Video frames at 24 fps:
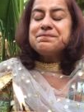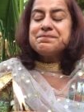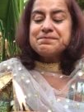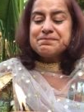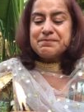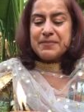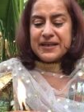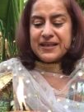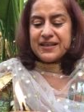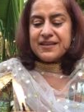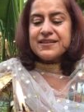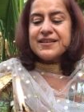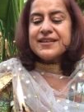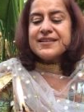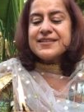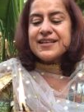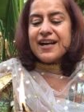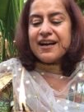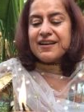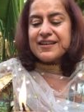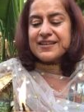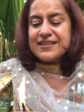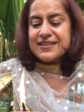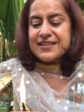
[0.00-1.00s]
But in the
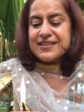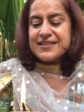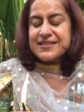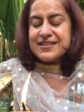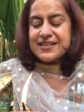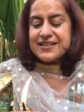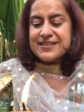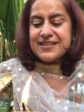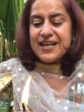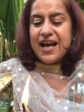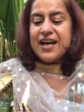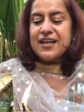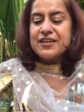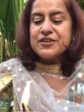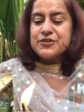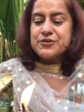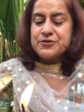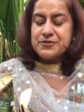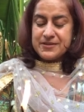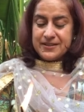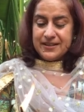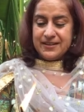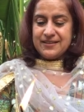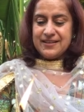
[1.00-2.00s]
darkness, it's hard
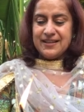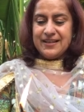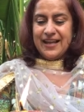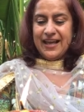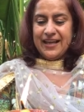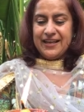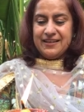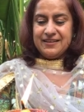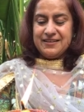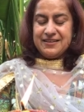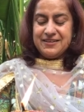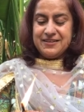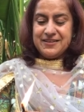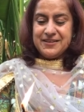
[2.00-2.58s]
to see the light.